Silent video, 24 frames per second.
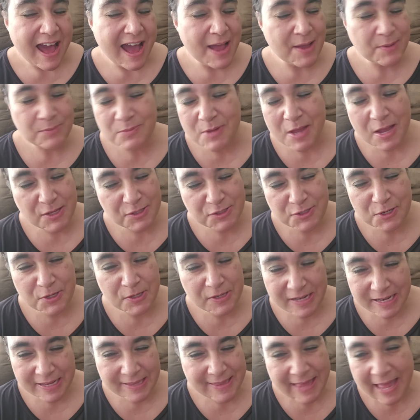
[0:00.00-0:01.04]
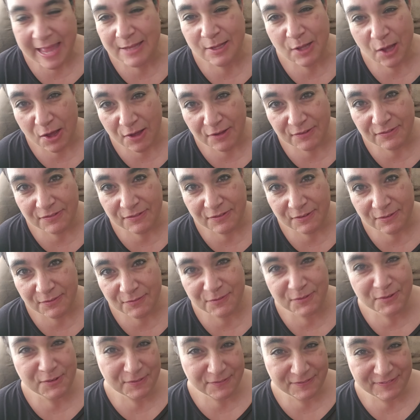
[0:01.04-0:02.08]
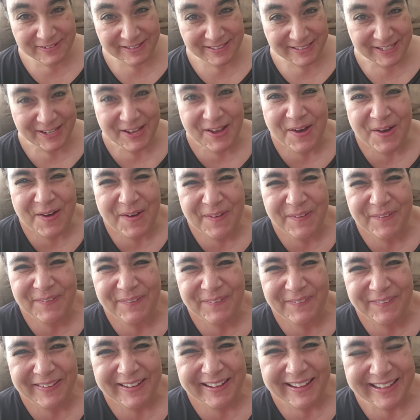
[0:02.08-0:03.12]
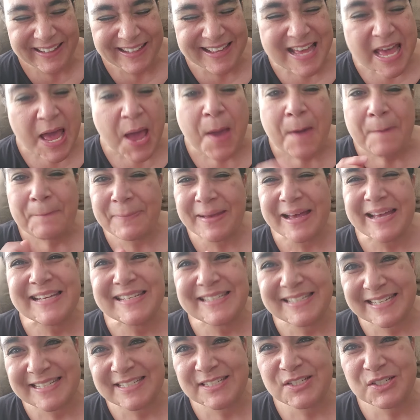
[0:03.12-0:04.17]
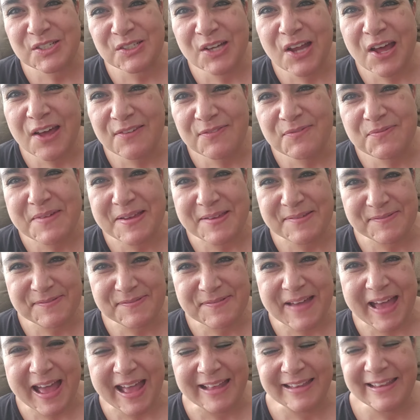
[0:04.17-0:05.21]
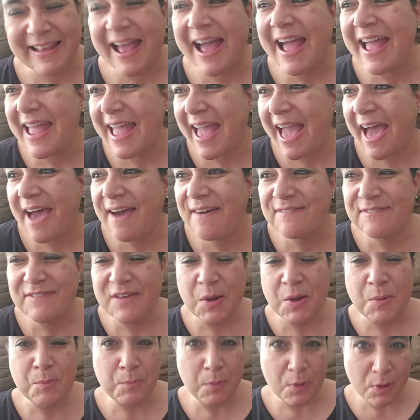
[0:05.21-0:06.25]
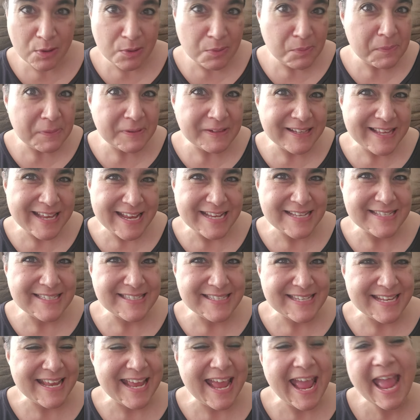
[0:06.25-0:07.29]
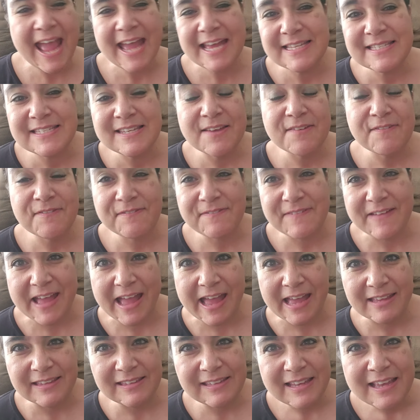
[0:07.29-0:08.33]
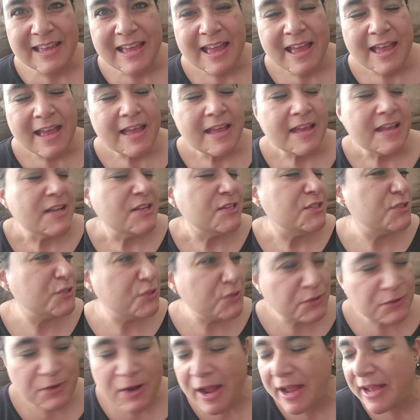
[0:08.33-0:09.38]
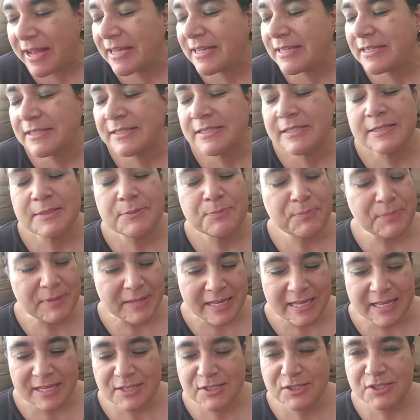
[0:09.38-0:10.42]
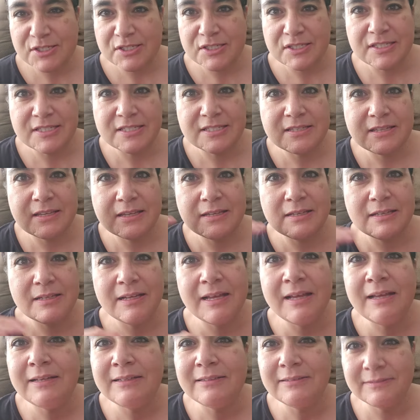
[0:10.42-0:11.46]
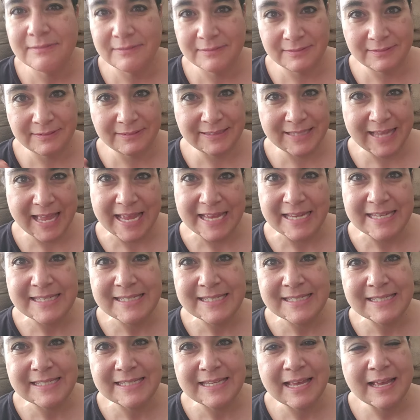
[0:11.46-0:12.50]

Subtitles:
I'm not turning that off for a video. But I did turn off my fan. I have a portable AC and a fan, trying to be just nice.